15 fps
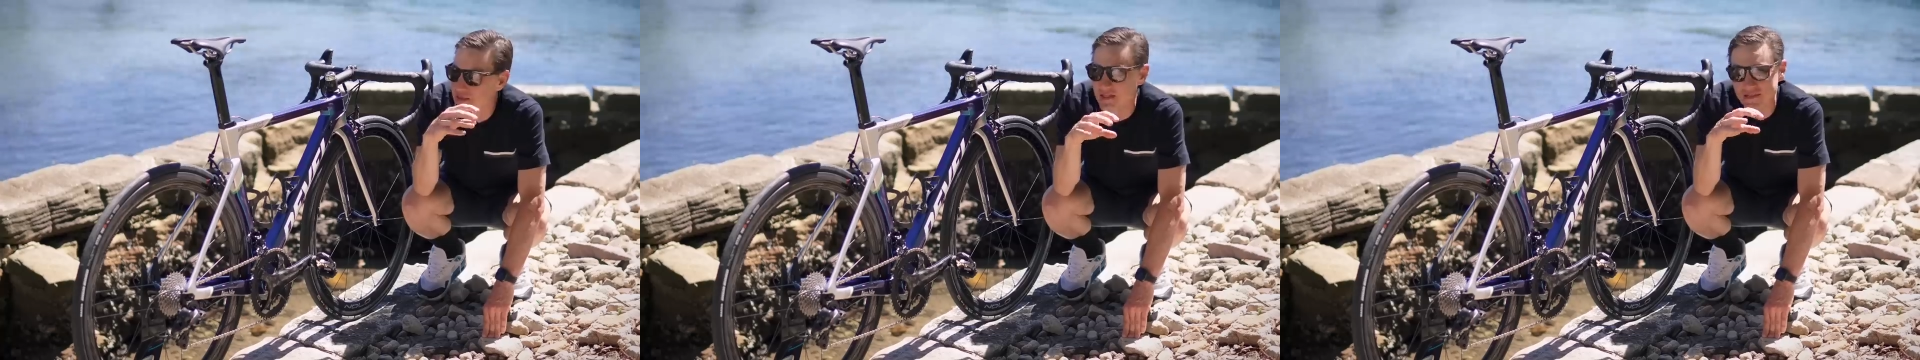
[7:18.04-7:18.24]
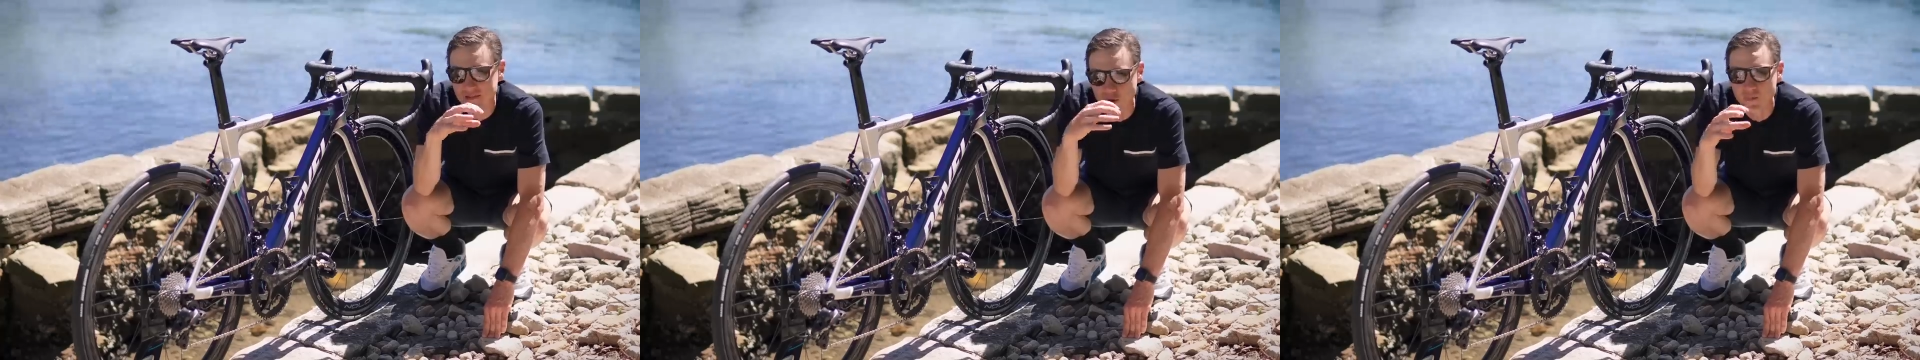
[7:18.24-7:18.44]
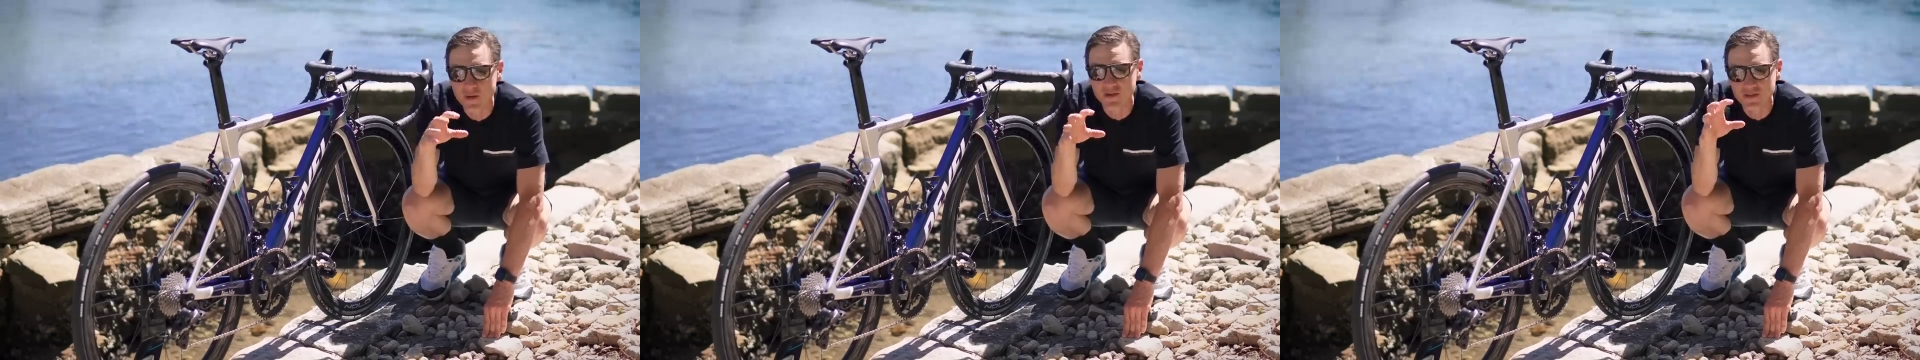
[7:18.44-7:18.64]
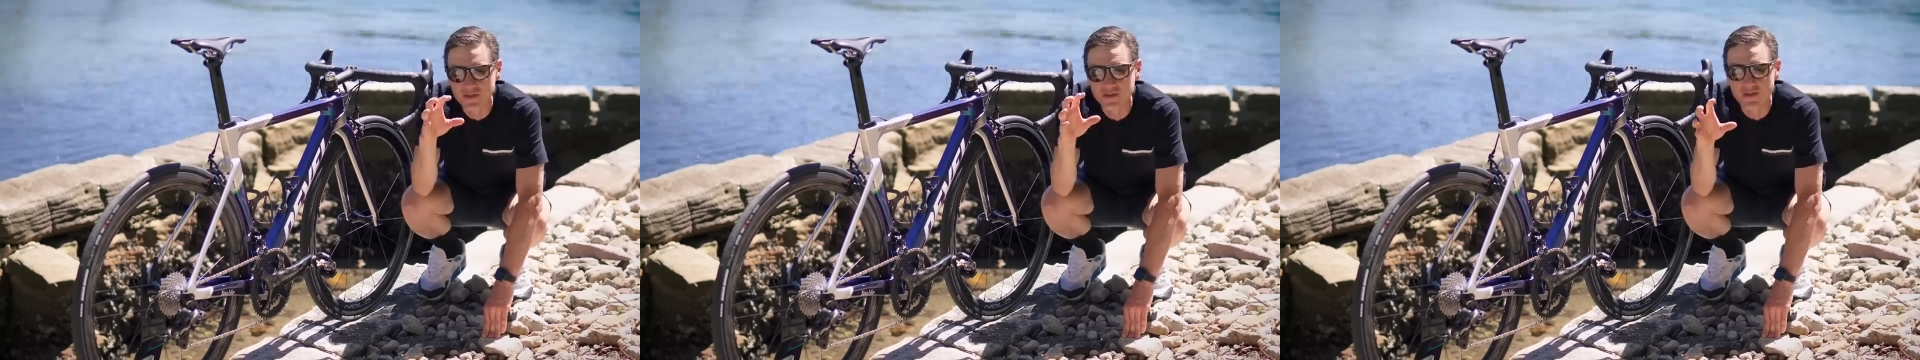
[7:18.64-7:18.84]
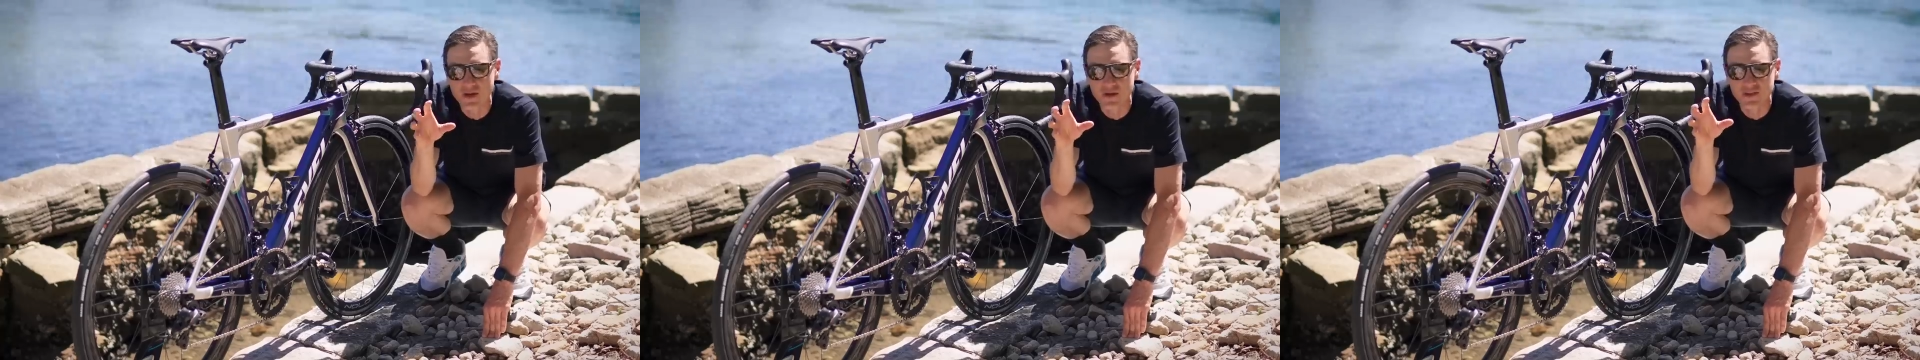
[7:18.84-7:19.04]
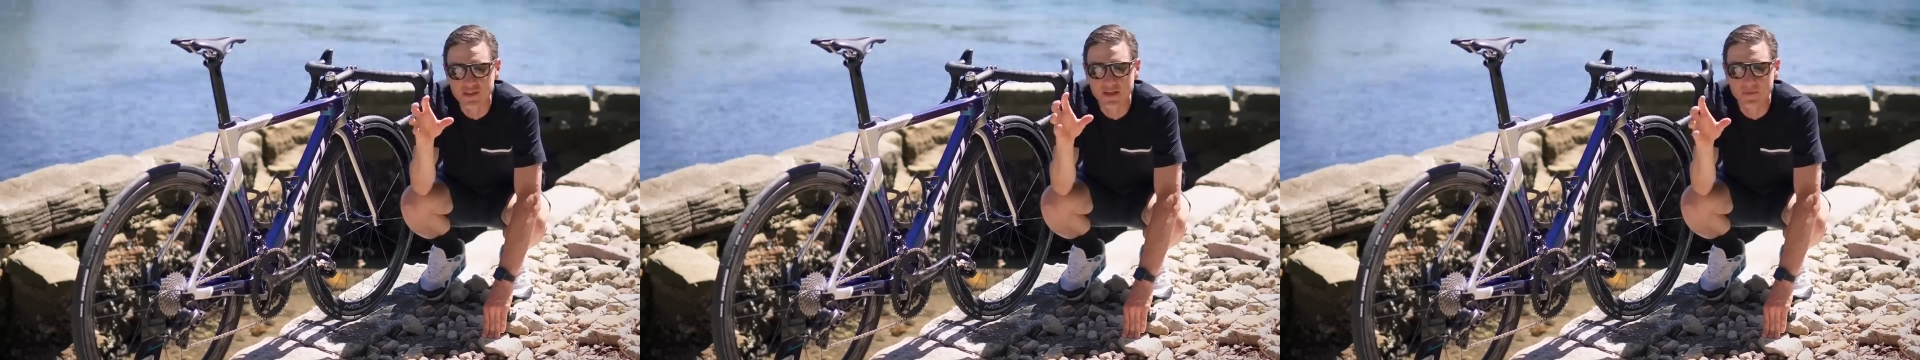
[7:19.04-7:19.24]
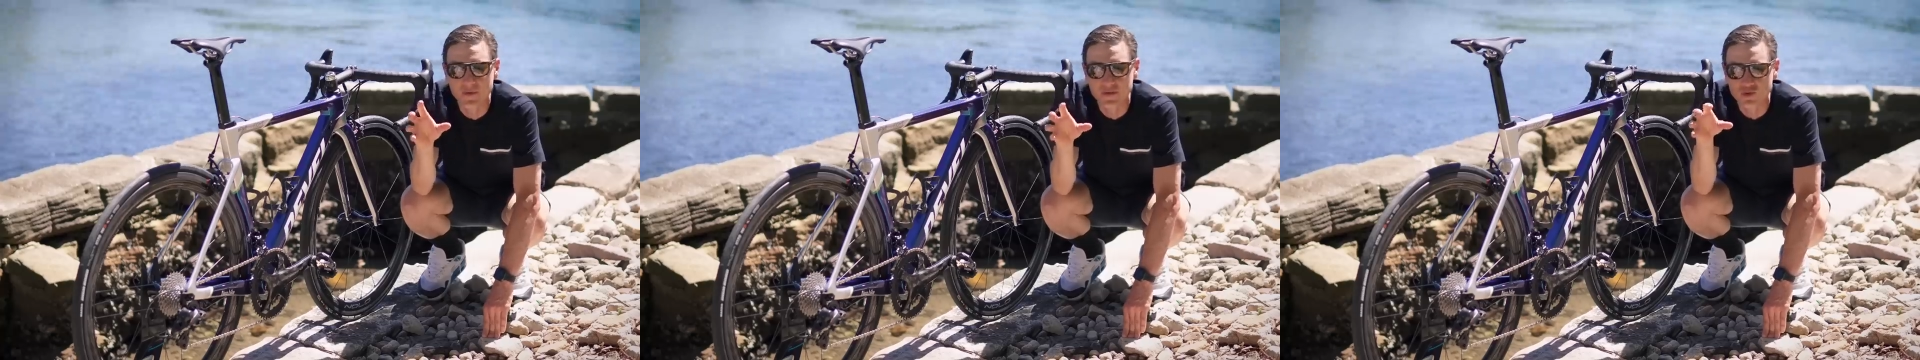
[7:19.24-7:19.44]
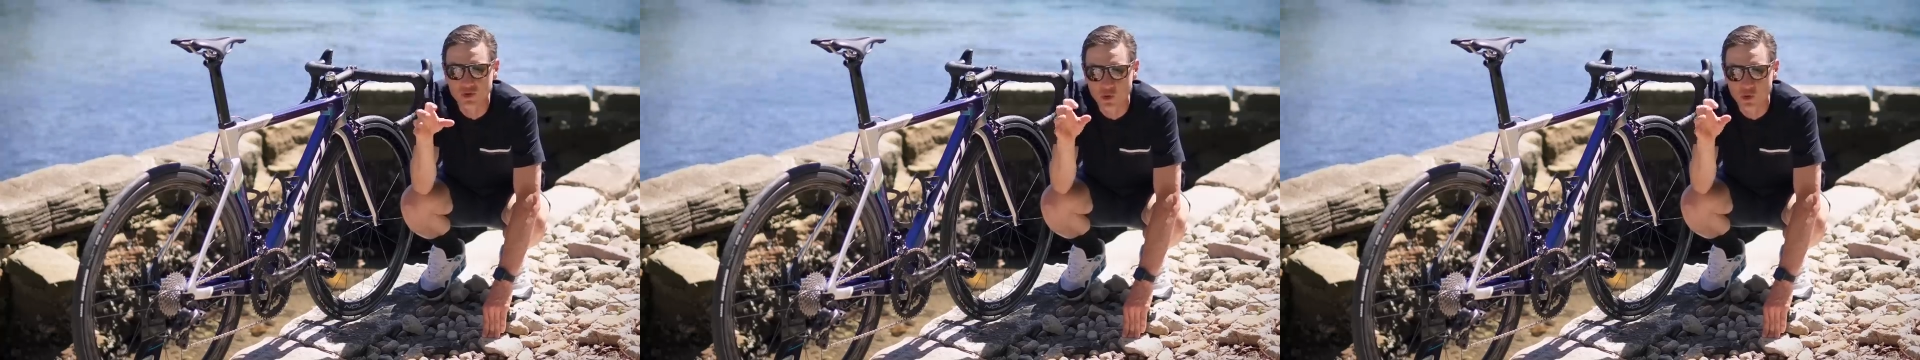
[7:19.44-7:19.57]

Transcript: it's, it's almost as though someone